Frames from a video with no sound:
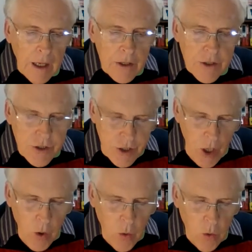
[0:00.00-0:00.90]

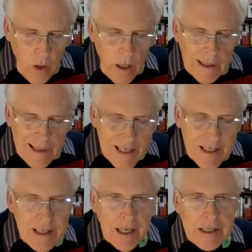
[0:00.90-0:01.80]
So,
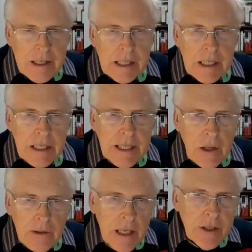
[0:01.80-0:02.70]
Landtite.
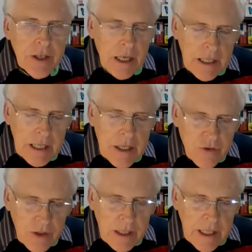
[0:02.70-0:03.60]
Now, Landtite
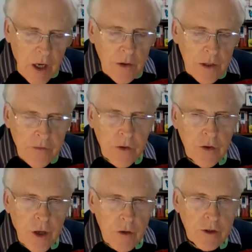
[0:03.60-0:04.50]
is really only for
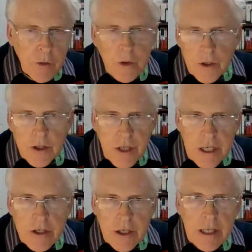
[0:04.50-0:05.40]
those who are going to
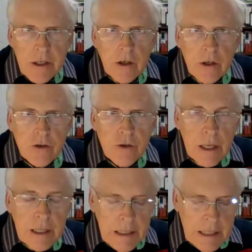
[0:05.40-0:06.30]
teach in
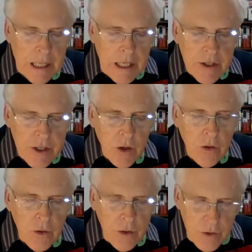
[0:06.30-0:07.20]
Australia.
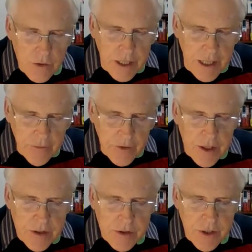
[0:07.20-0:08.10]
So, you South
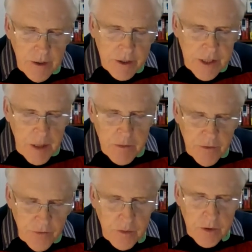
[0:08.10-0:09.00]
Africans are exempt
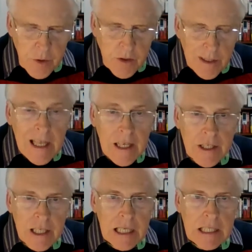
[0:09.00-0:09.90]
from doing the
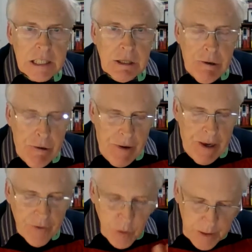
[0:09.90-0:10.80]
Landtite.
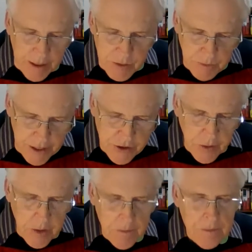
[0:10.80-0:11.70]
Everyone else, please
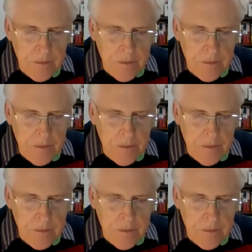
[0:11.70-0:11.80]
do it.